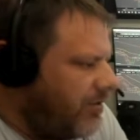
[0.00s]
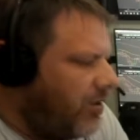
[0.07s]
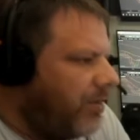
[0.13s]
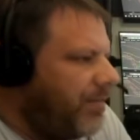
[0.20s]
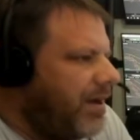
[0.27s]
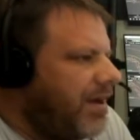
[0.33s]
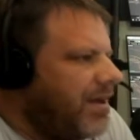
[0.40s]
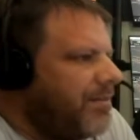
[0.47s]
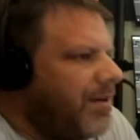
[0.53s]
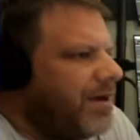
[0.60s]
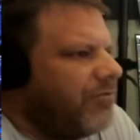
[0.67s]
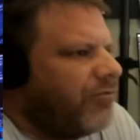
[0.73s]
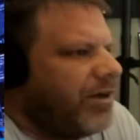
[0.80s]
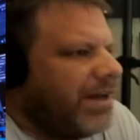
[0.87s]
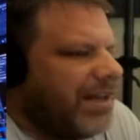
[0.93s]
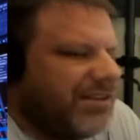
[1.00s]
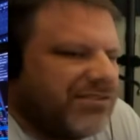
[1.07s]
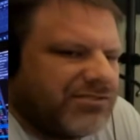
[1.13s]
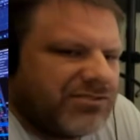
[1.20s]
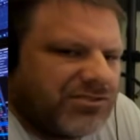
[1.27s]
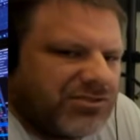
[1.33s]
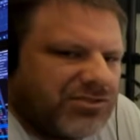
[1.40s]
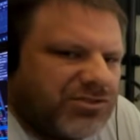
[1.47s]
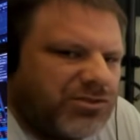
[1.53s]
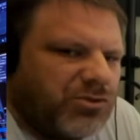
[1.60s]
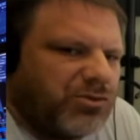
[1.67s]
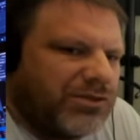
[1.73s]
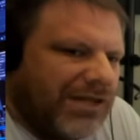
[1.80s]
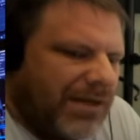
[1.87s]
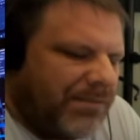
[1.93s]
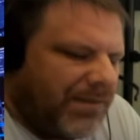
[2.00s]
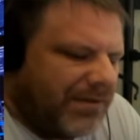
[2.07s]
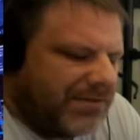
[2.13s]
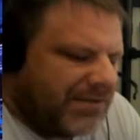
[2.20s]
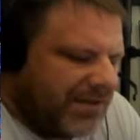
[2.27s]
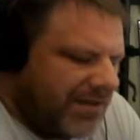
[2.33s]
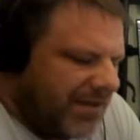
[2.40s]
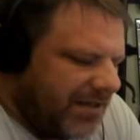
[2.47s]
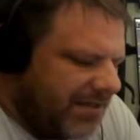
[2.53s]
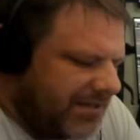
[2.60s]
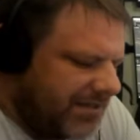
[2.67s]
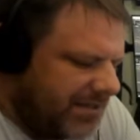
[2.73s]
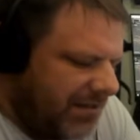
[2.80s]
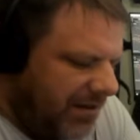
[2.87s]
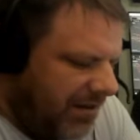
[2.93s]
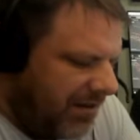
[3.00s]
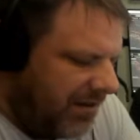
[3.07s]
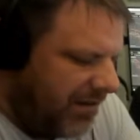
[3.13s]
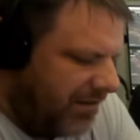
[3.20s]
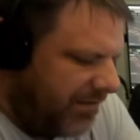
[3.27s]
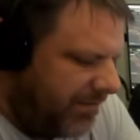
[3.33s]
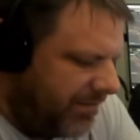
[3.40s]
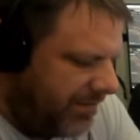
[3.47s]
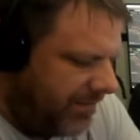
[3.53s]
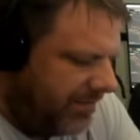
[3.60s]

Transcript: Am I reading too deep into this of